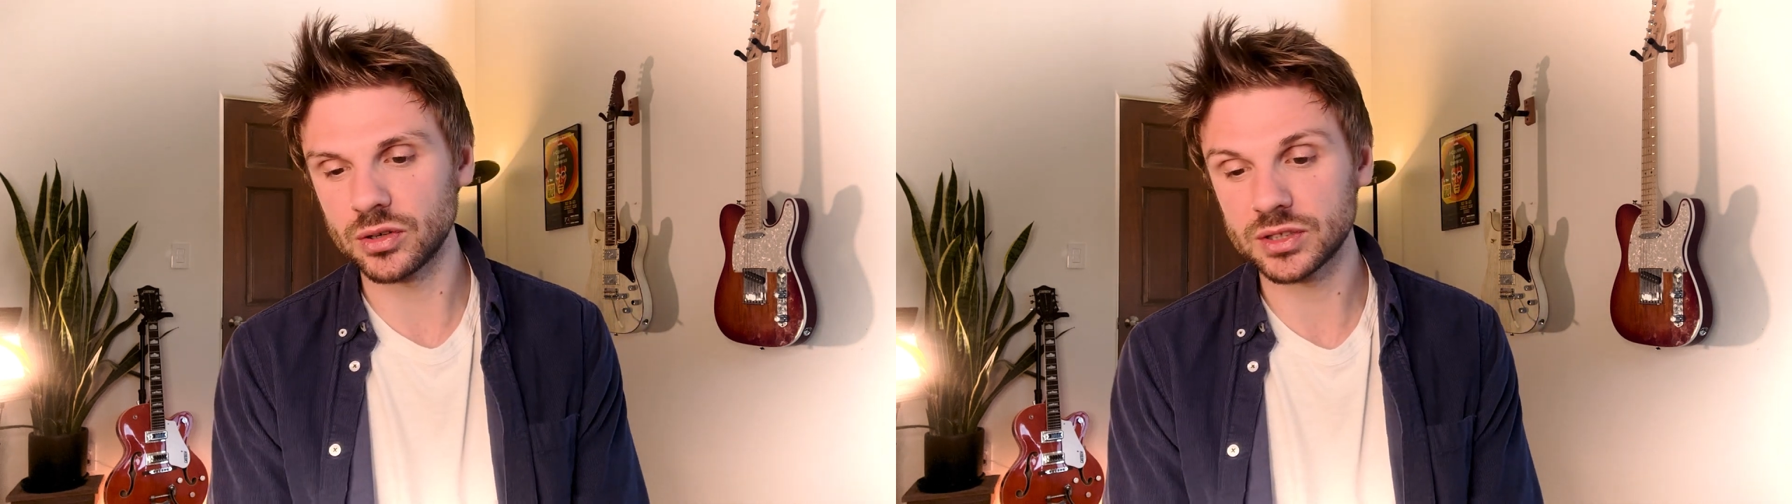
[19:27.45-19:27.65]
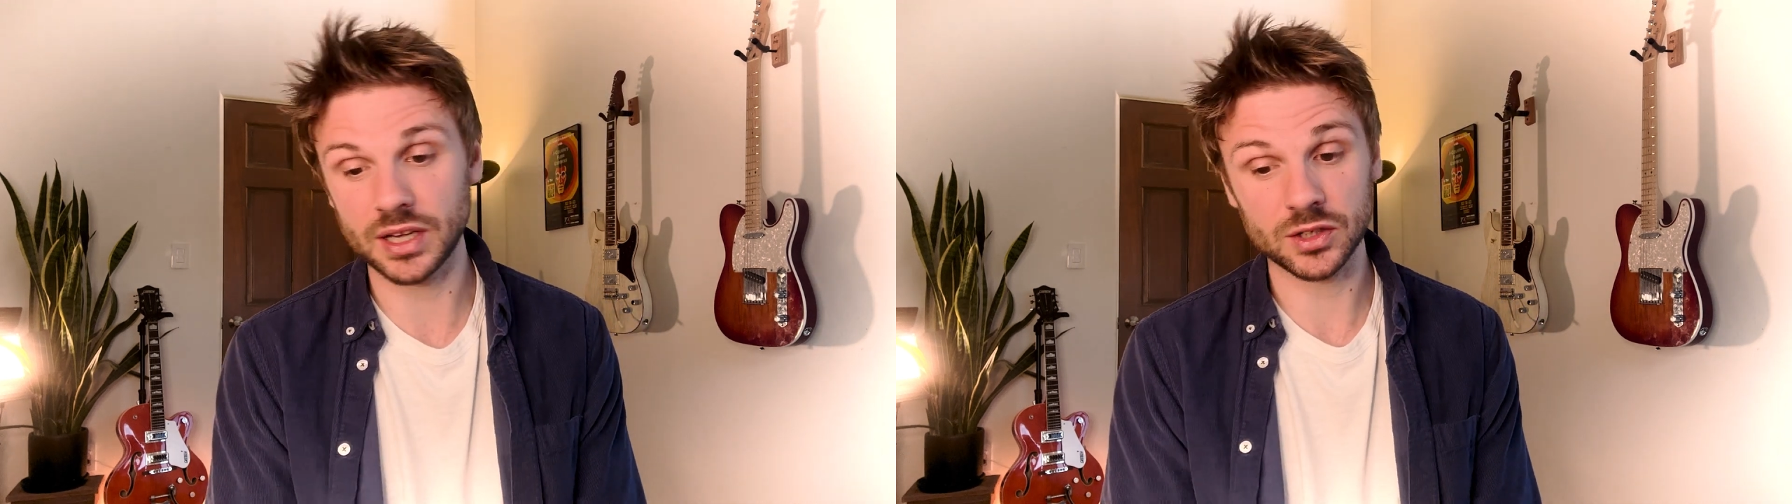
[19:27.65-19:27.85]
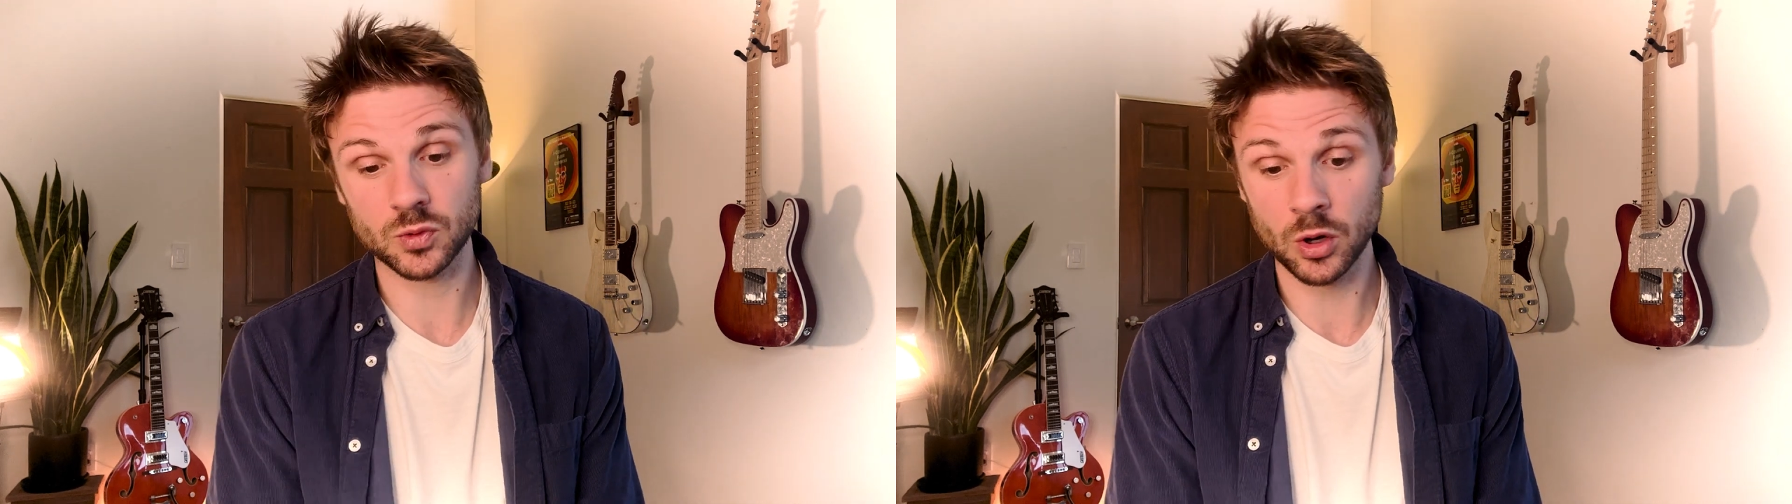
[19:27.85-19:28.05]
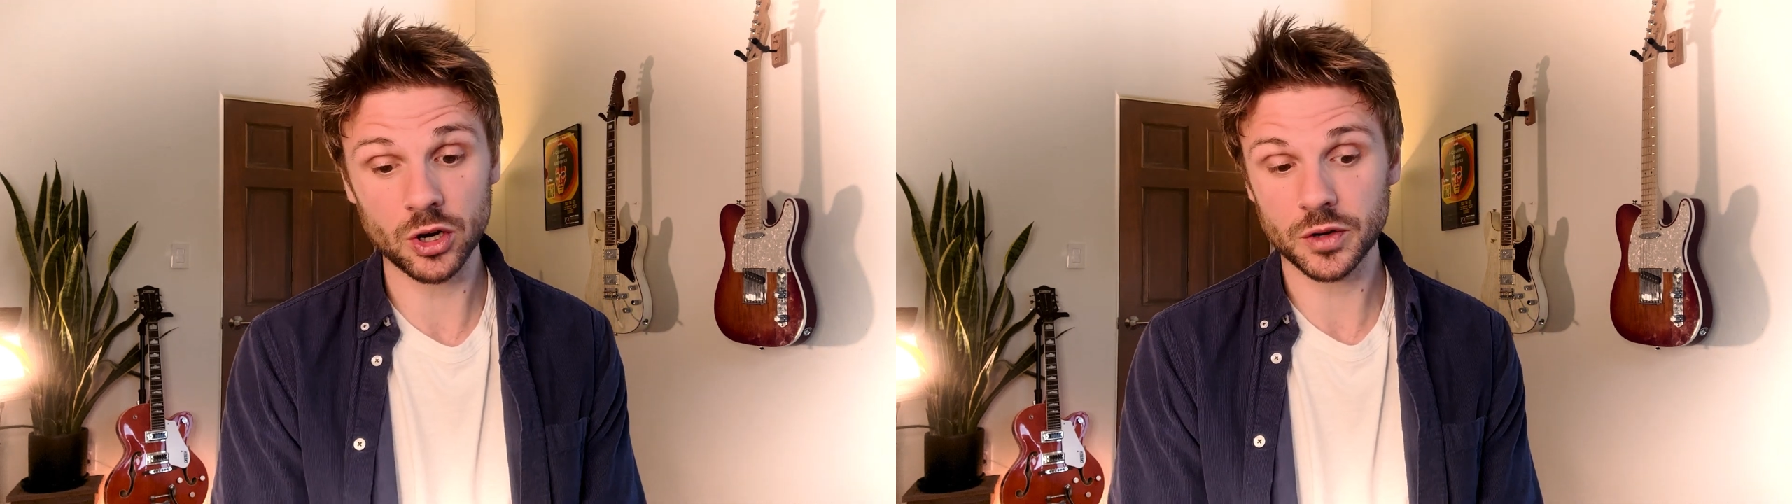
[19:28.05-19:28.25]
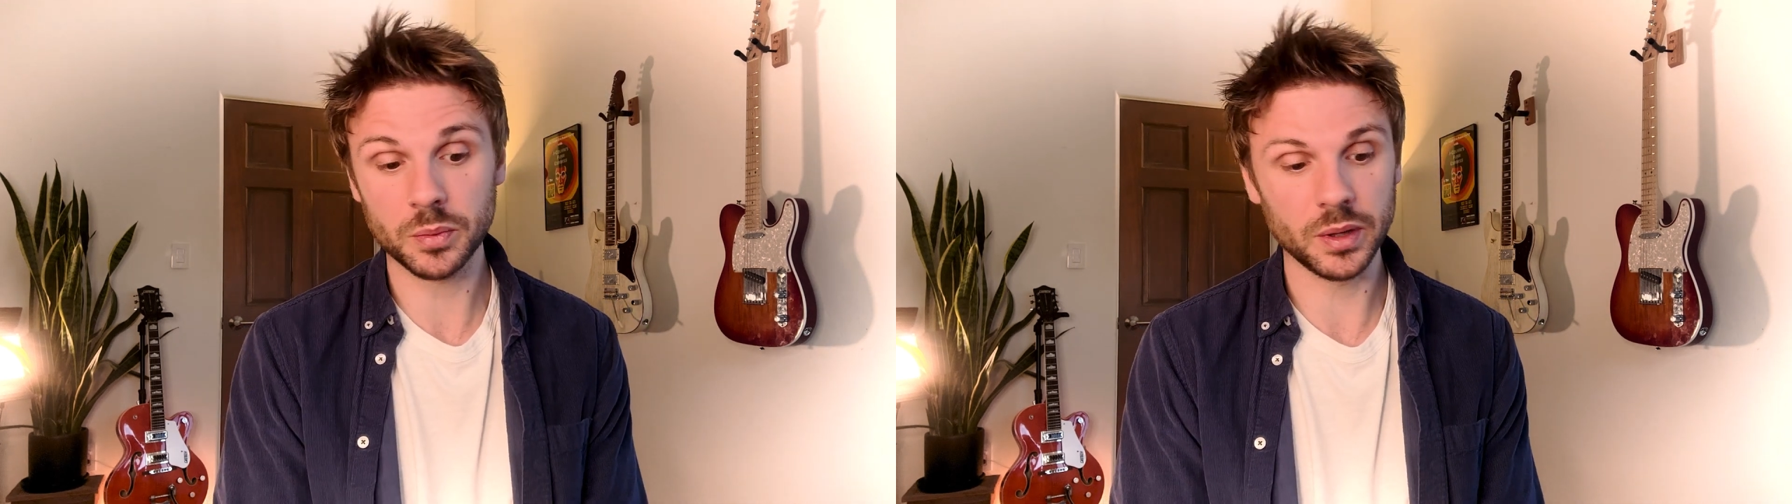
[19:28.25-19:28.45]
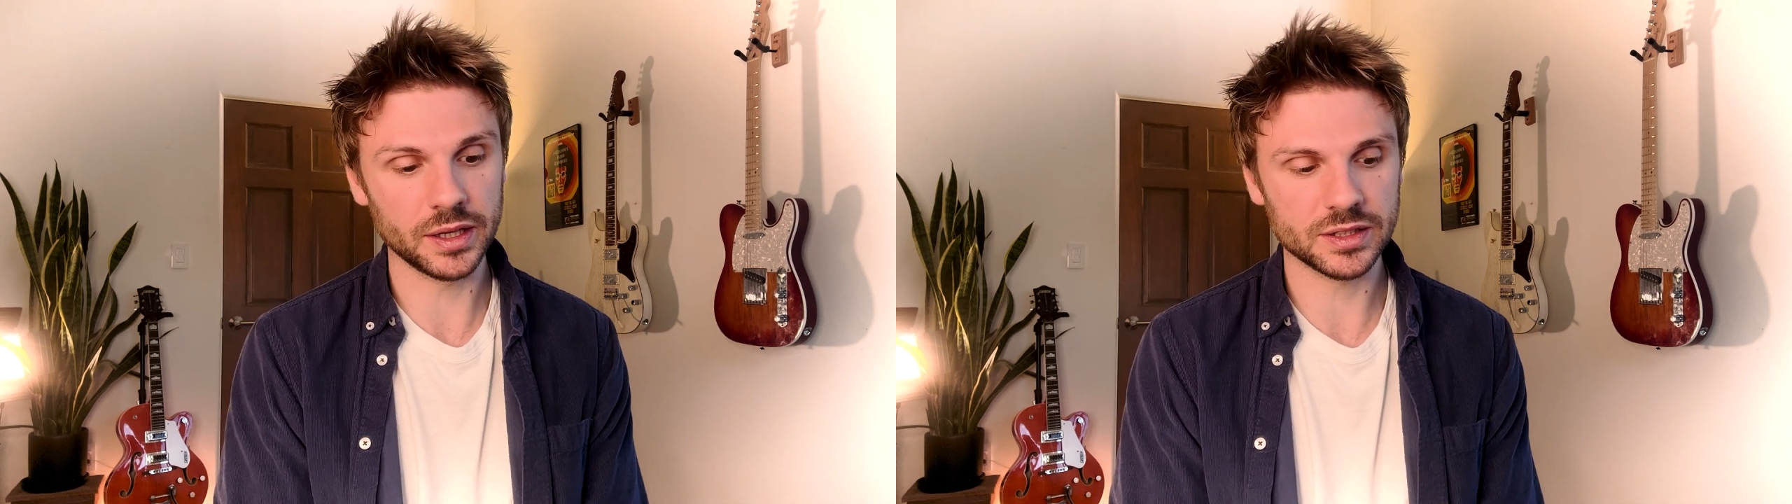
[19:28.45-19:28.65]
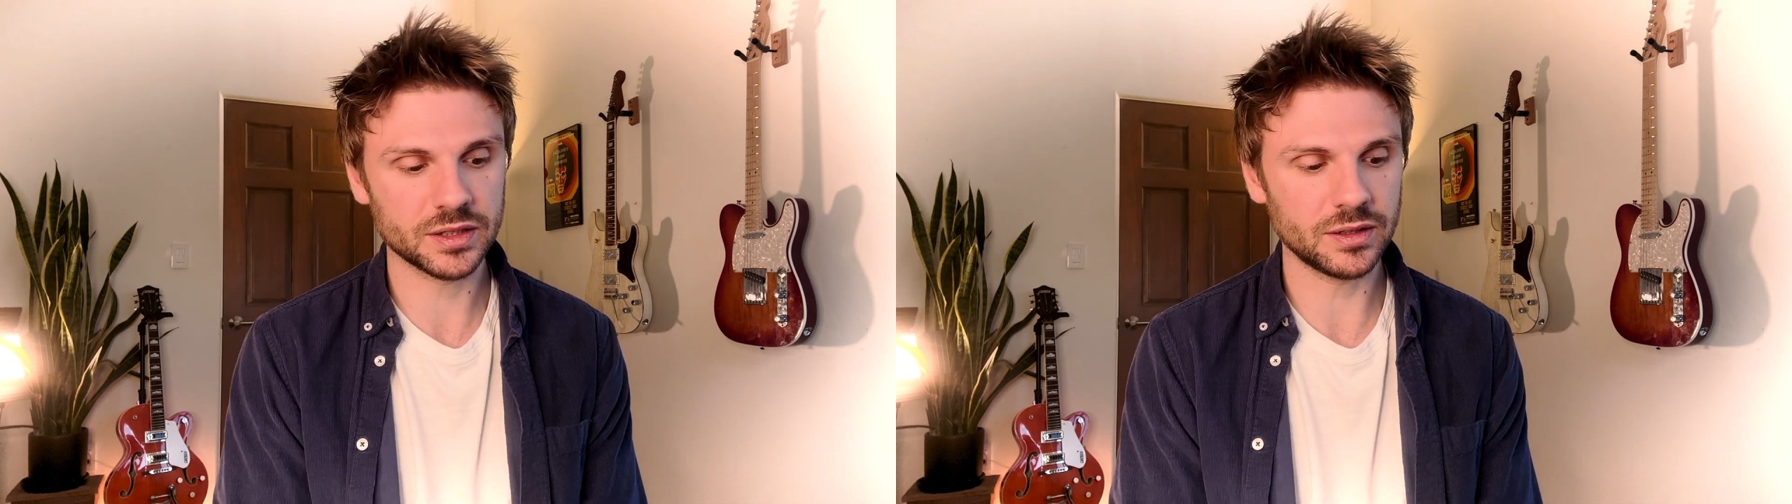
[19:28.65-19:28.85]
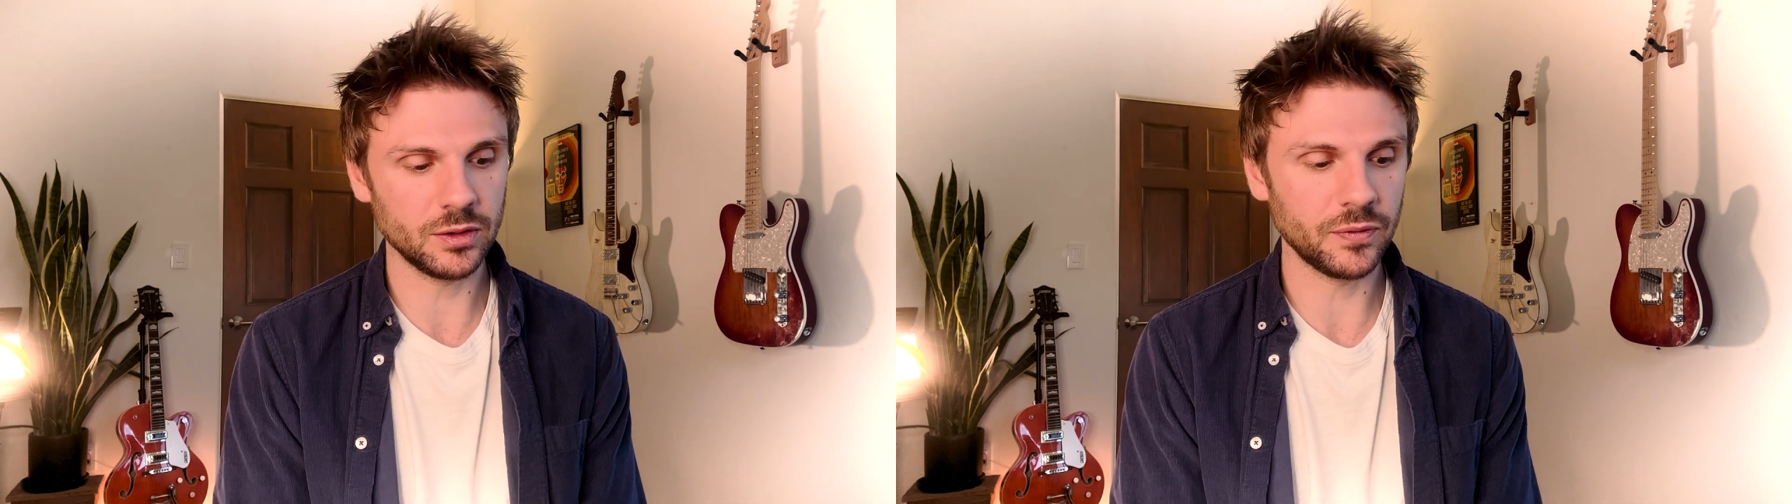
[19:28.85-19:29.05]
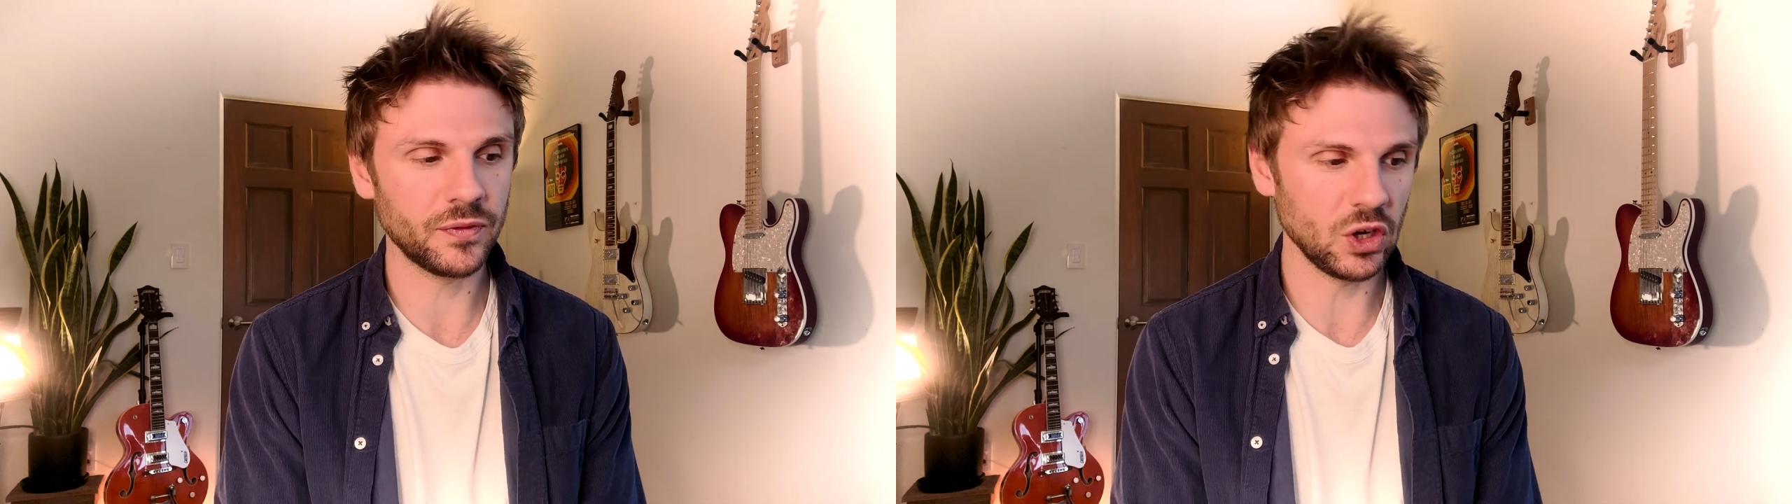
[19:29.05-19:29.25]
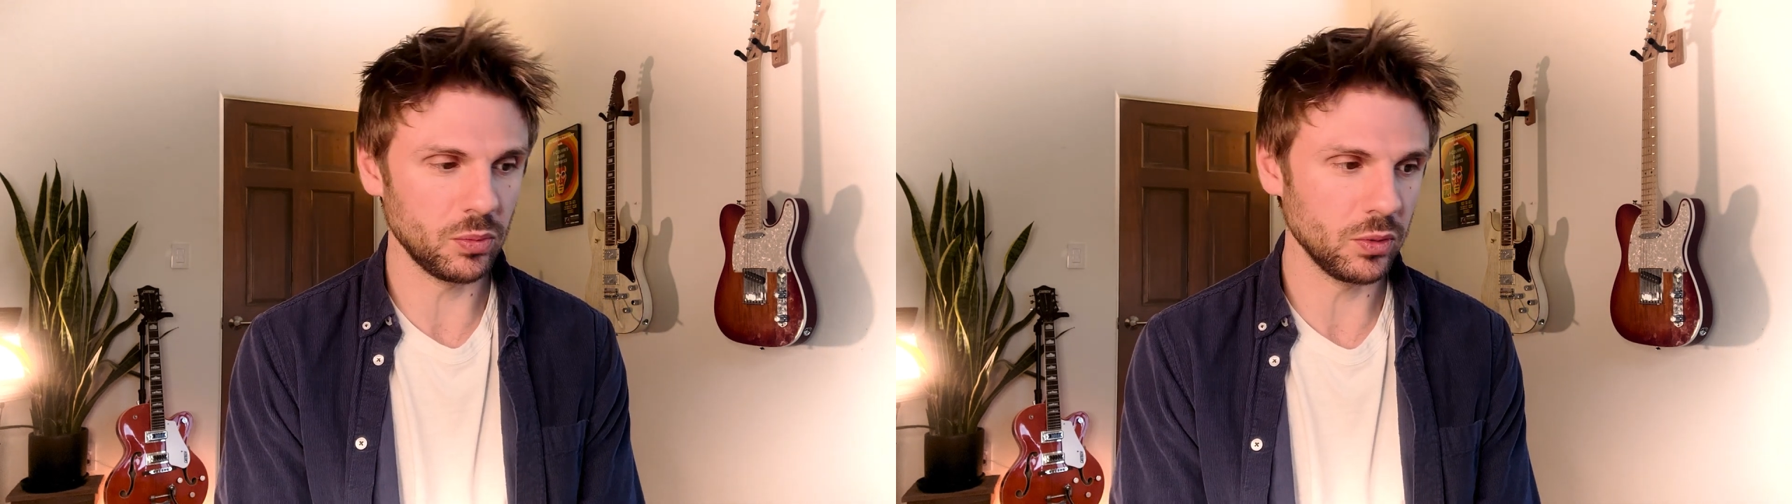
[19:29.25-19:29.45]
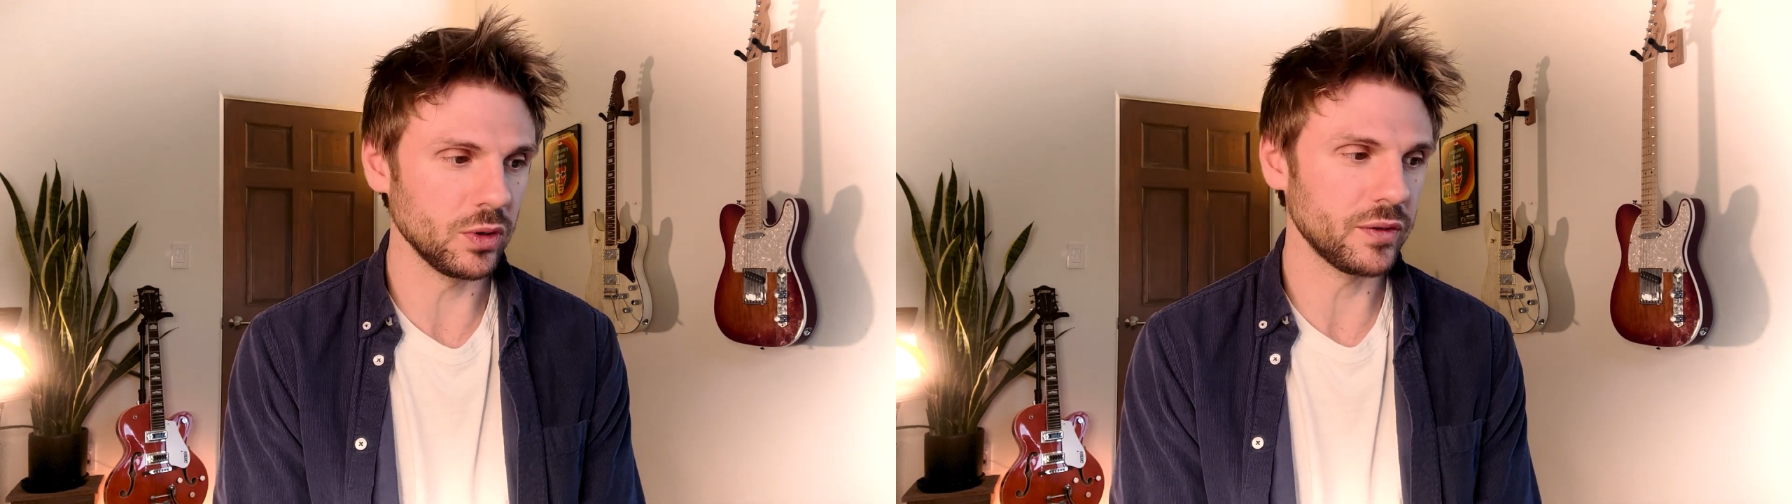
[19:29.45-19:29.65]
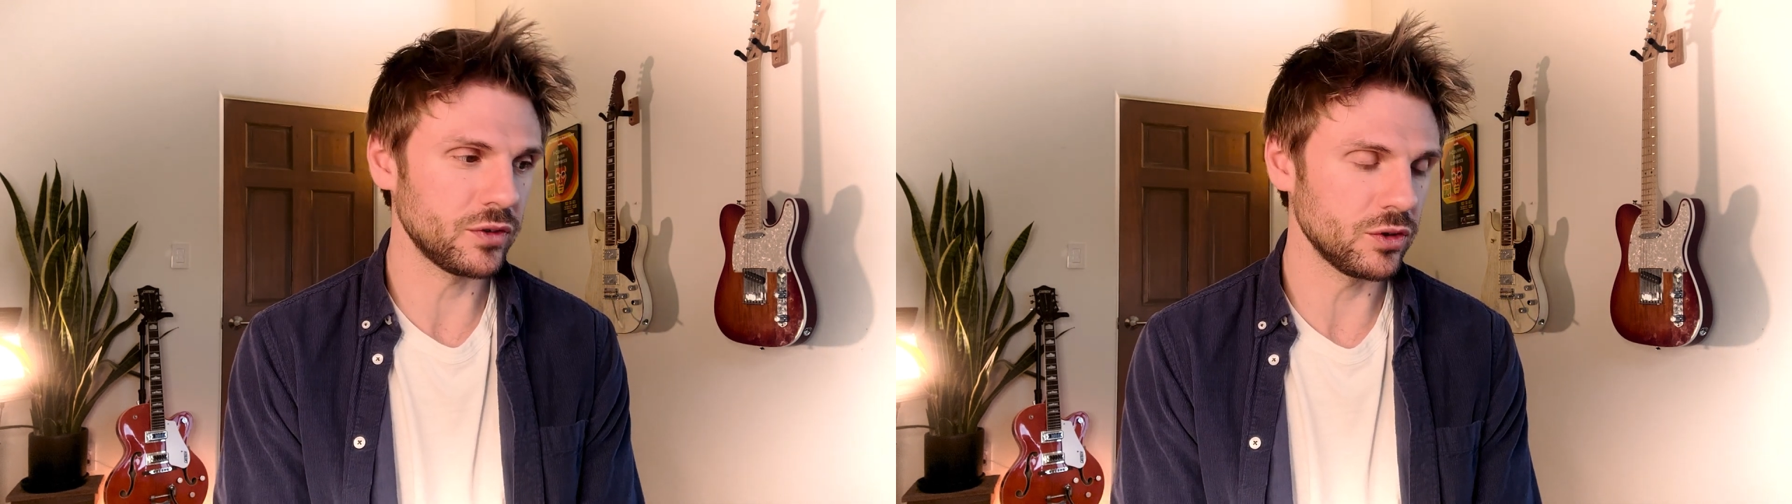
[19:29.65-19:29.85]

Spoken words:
It takes work, but it's still fittable